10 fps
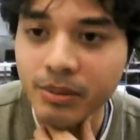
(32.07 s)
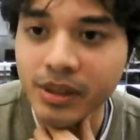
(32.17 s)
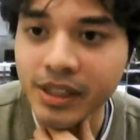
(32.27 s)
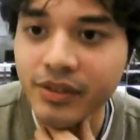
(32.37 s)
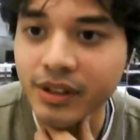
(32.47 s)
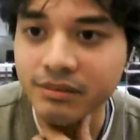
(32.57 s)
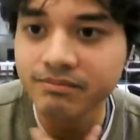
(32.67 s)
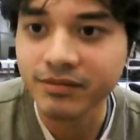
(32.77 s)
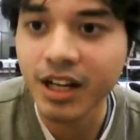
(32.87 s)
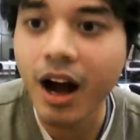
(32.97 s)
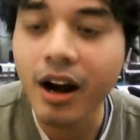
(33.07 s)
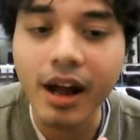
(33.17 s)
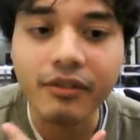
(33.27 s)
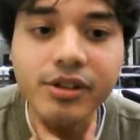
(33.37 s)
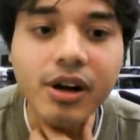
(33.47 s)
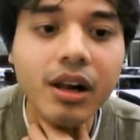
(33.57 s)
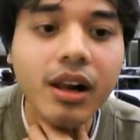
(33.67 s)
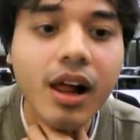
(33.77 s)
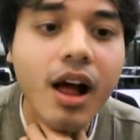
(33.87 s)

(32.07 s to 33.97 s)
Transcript: a belief in God after all,